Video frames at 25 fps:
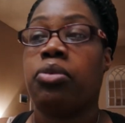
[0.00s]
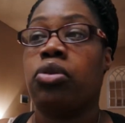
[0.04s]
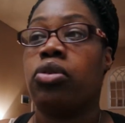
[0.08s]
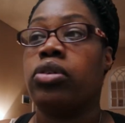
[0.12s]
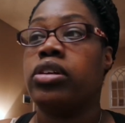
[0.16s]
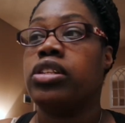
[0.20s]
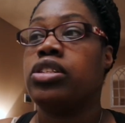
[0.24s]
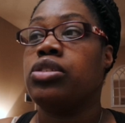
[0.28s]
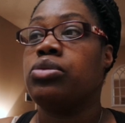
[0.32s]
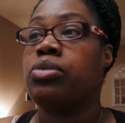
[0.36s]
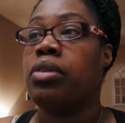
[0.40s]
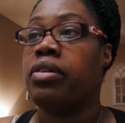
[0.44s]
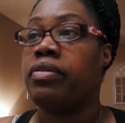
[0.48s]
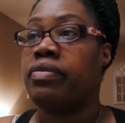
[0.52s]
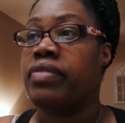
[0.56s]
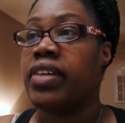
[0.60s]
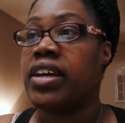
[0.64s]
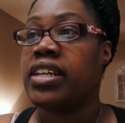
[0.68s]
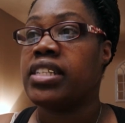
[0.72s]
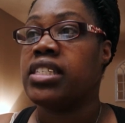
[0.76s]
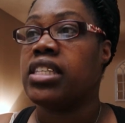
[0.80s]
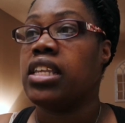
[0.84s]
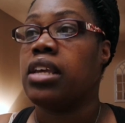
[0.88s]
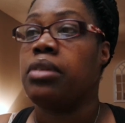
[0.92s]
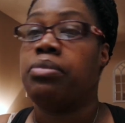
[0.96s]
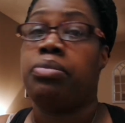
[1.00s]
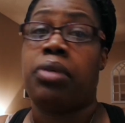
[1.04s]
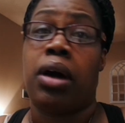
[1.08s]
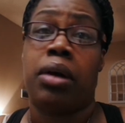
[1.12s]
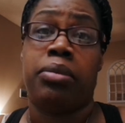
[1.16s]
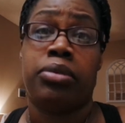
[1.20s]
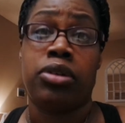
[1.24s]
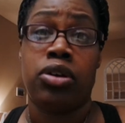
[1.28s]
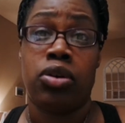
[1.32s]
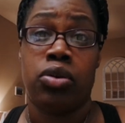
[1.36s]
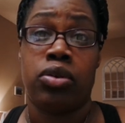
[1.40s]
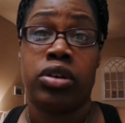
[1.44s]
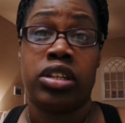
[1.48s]
I'm going to invest in
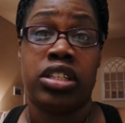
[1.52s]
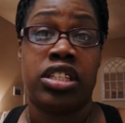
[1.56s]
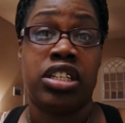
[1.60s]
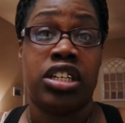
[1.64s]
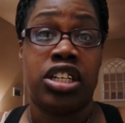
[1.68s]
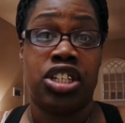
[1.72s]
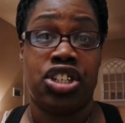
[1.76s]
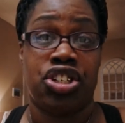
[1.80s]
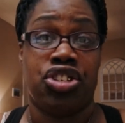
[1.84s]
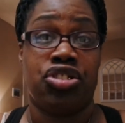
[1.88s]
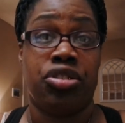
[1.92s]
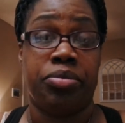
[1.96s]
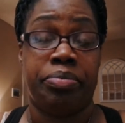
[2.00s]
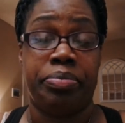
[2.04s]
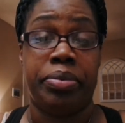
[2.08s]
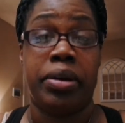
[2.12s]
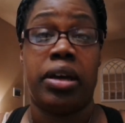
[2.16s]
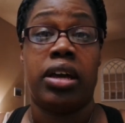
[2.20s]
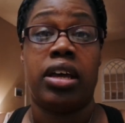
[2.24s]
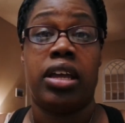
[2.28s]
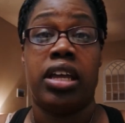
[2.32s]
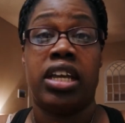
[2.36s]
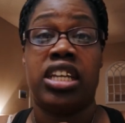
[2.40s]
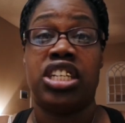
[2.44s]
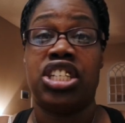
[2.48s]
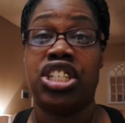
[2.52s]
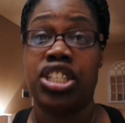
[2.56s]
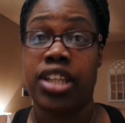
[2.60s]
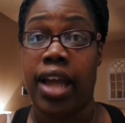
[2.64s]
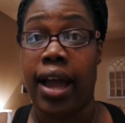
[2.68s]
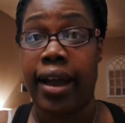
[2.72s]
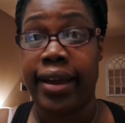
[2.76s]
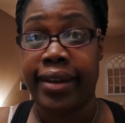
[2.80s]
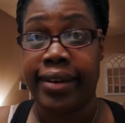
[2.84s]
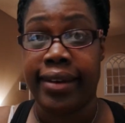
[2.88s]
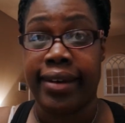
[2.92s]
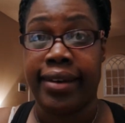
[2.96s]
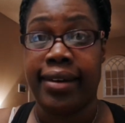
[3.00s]
probably going to a trip in
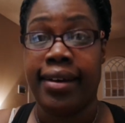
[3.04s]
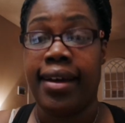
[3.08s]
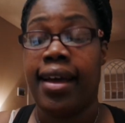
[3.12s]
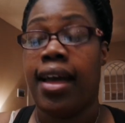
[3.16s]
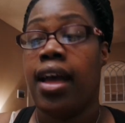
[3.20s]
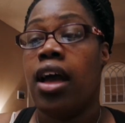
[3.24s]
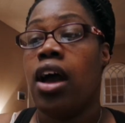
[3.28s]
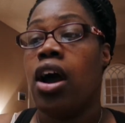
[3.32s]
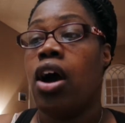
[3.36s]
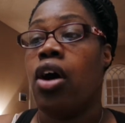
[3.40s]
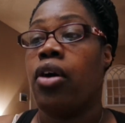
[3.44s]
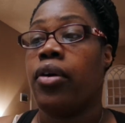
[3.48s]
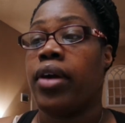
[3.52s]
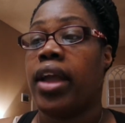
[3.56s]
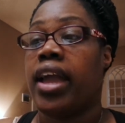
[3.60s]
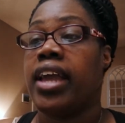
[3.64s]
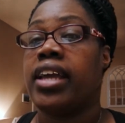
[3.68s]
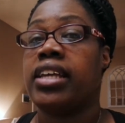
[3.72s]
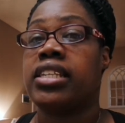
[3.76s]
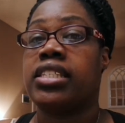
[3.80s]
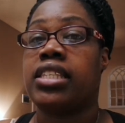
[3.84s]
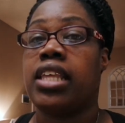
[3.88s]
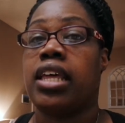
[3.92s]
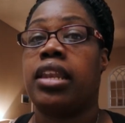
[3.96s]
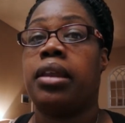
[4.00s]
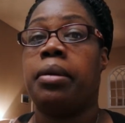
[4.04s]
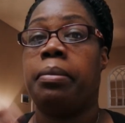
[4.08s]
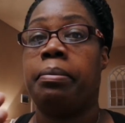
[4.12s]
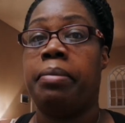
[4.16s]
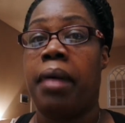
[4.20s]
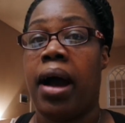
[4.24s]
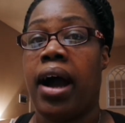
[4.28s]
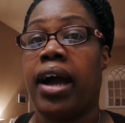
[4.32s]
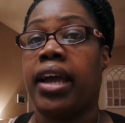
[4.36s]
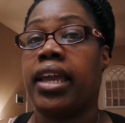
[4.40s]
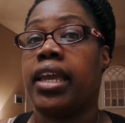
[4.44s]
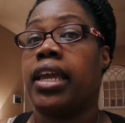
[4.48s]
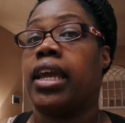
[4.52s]
China. Okay, instead of
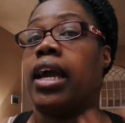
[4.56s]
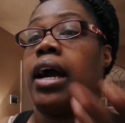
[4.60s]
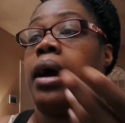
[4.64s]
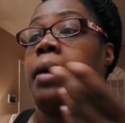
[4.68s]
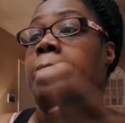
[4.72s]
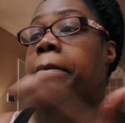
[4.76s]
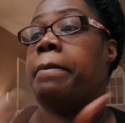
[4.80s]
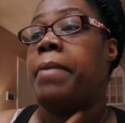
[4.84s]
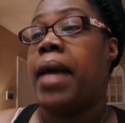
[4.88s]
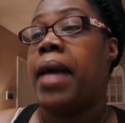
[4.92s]
buying a